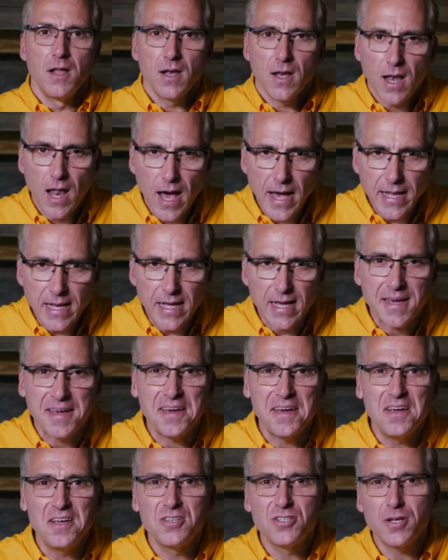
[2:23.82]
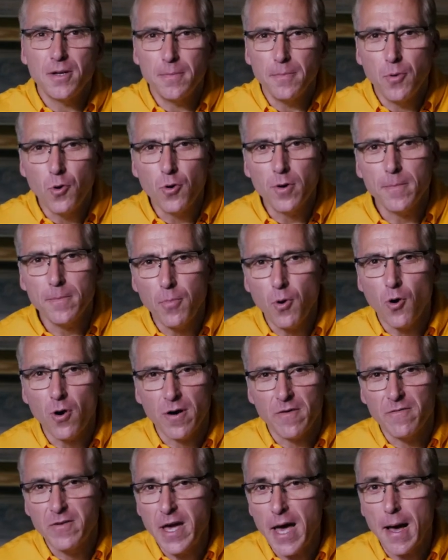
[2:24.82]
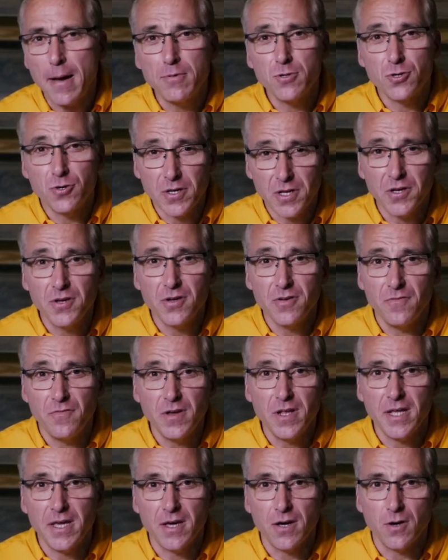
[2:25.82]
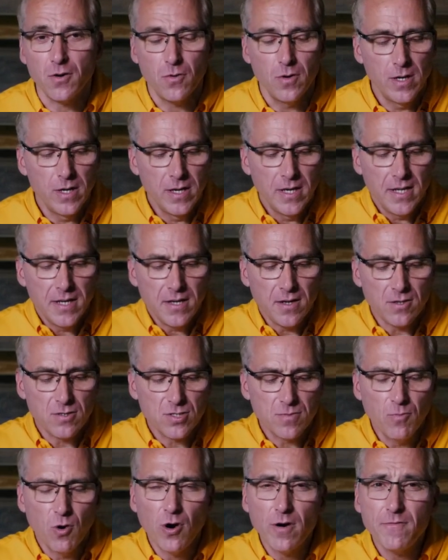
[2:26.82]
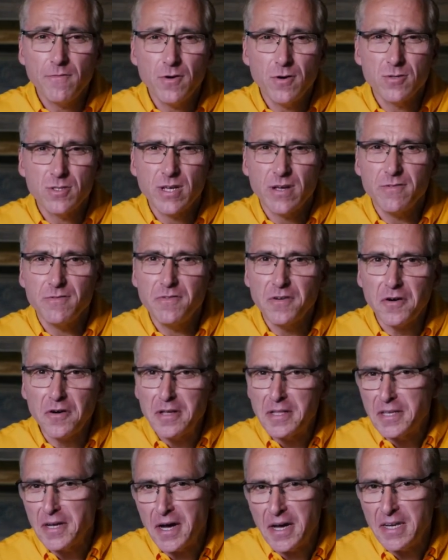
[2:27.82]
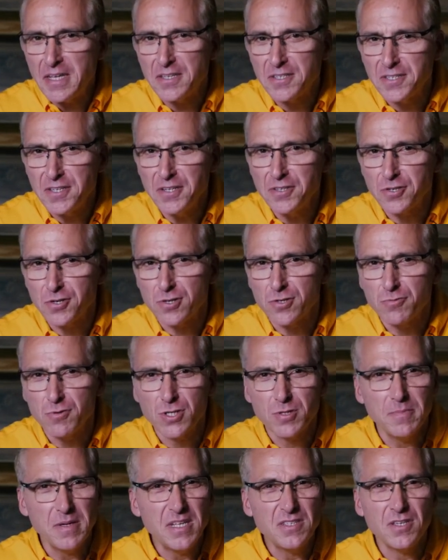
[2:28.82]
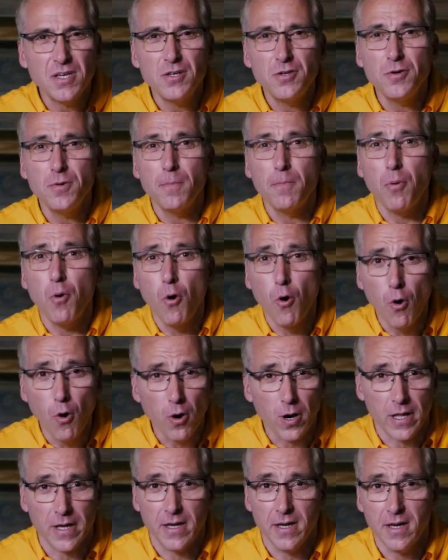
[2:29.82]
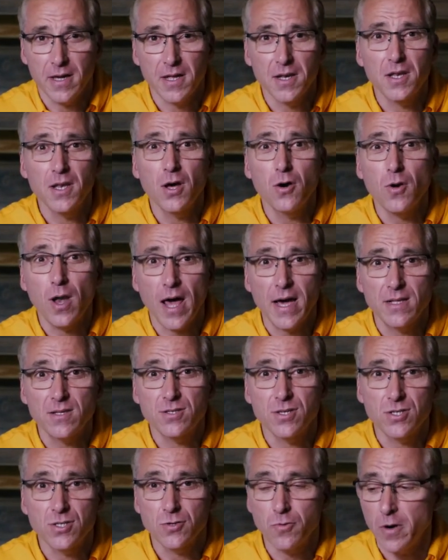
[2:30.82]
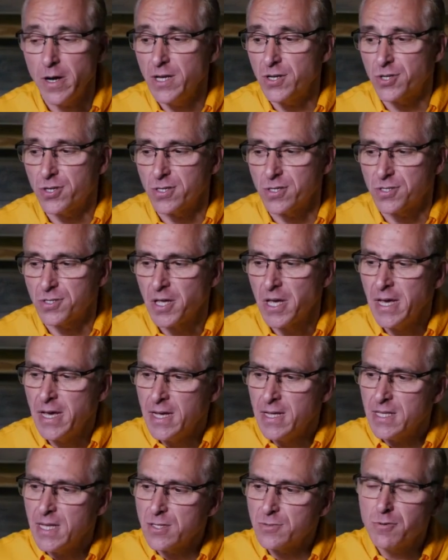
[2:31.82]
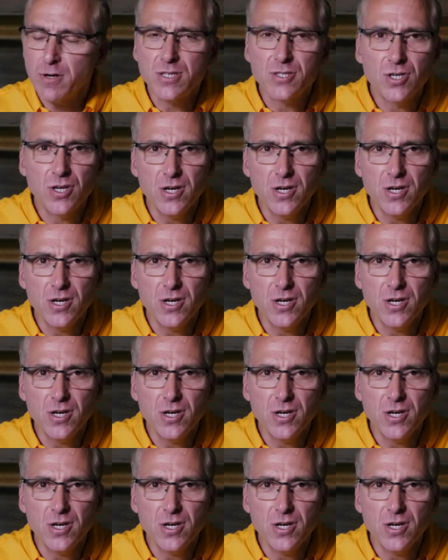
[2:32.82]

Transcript: Lighting is an important part of capturing good video. Now, smartphones have very tiny sensors, which means they do poorly in low light situations. That's why it's